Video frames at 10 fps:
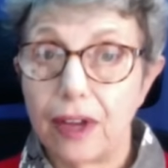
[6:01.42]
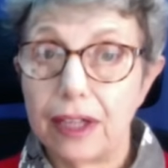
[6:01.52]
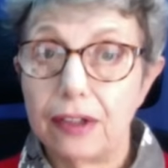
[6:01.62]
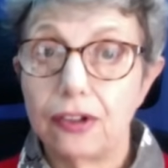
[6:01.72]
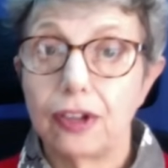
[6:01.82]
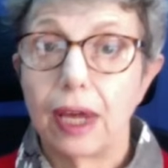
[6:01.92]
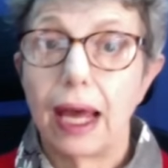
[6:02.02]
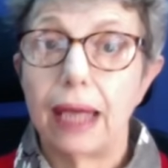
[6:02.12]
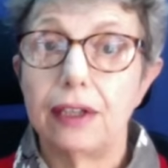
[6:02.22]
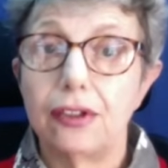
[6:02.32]
events,
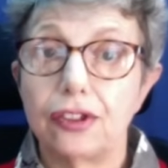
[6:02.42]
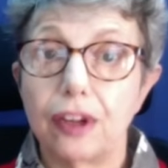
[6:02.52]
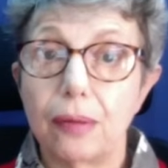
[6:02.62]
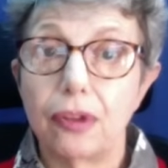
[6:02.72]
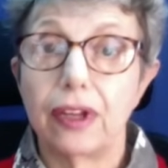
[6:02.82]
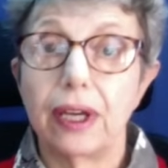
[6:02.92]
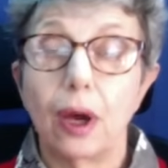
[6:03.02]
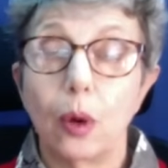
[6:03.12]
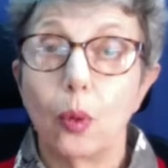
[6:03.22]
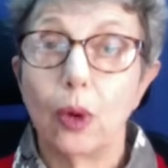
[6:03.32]
and it's
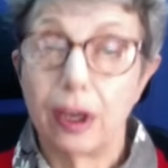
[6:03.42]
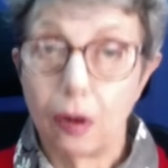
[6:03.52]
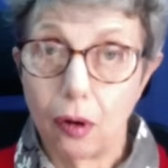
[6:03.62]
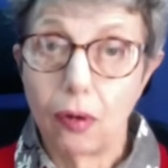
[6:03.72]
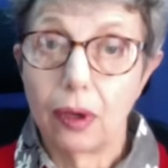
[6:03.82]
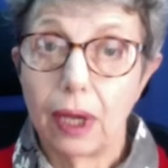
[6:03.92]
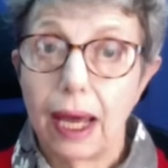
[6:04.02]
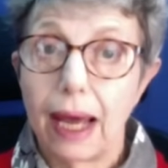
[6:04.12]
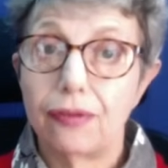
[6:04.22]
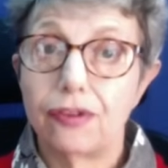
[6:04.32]
something we all
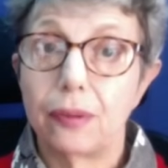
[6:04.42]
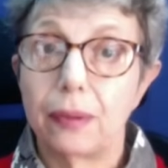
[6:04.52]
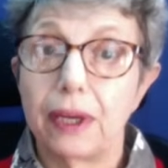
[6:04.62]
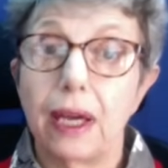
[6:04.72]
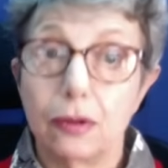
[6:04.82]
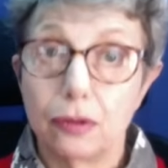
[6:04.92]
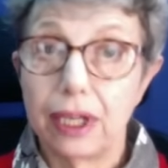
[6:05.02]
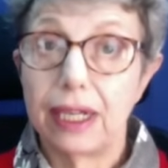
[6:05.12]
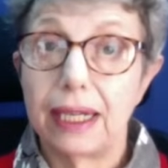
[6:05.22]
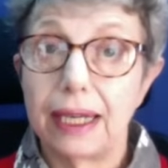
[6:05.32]
have to be
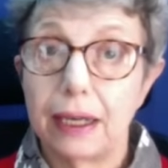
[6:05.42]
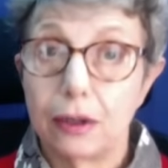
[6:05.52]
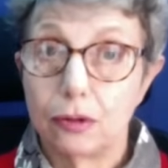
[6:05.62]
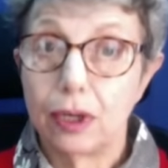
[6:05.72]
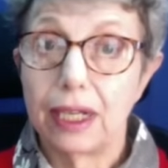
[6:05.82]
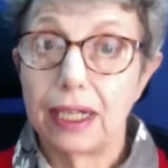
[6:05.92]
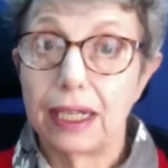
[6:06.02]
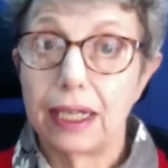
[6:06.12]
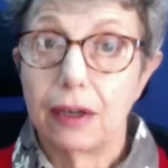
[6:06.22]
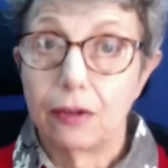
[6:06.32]
really,
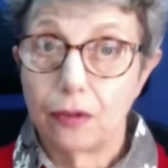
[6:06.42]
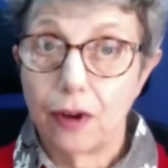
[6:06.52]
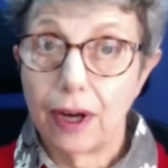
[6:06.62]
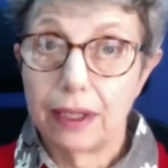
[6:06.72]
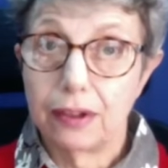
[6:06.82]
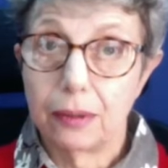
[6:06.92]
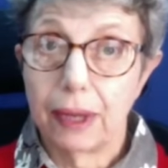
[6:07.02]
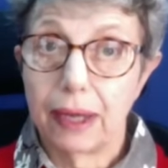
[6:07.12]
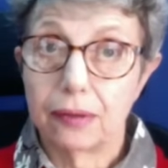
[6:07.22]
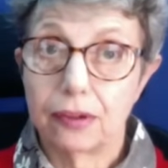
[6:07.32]
really frightened
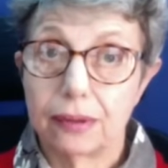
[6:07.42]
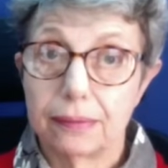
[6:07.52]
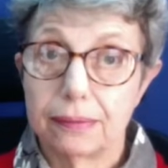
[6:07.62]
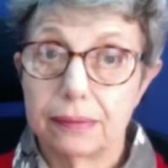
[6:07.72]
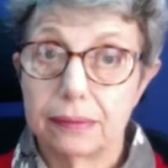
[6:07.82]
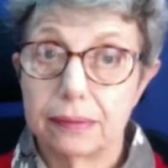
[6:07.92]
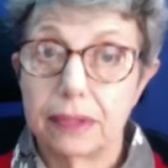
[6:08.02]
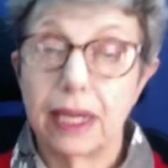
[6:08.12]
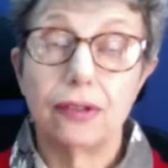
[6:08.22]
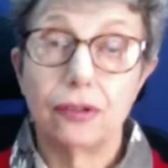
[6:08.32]
about.
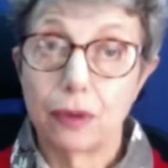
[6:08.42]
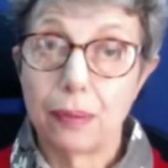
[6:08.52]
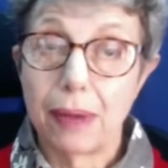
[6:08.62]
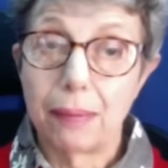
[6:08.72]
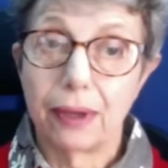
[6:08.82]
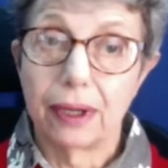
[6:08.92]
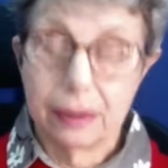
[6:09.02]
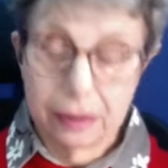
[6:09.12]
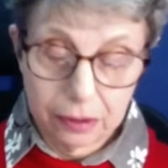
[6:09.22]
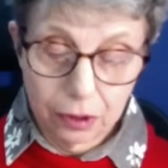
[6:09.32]
And
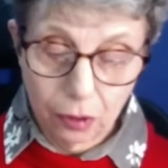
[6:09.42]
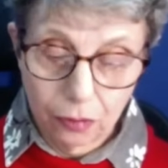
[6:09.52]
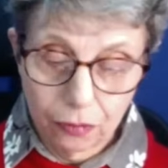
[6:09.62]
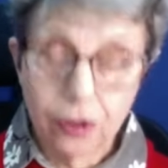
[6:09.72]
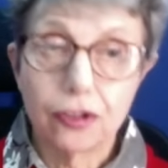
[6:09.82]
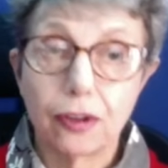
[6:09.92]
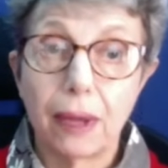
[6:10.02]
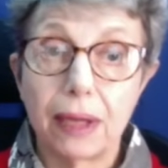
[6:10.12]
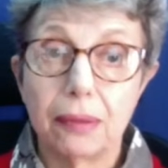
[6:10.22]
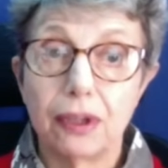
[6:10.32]
remember, your First
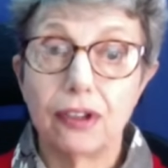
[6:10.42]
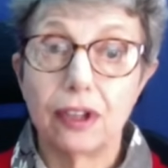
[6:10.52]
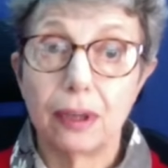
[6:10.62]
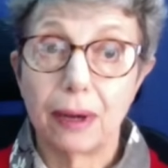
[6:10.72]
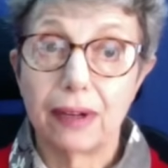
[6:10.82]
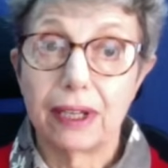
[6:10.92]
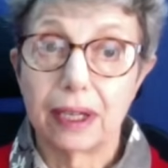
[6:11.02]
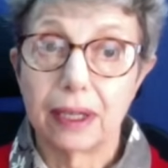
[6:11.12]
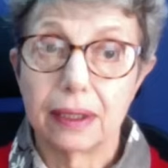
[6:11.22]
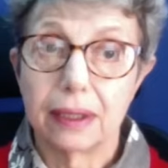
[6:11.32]
Amendment in
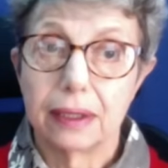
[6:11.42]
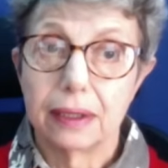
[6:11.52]
America,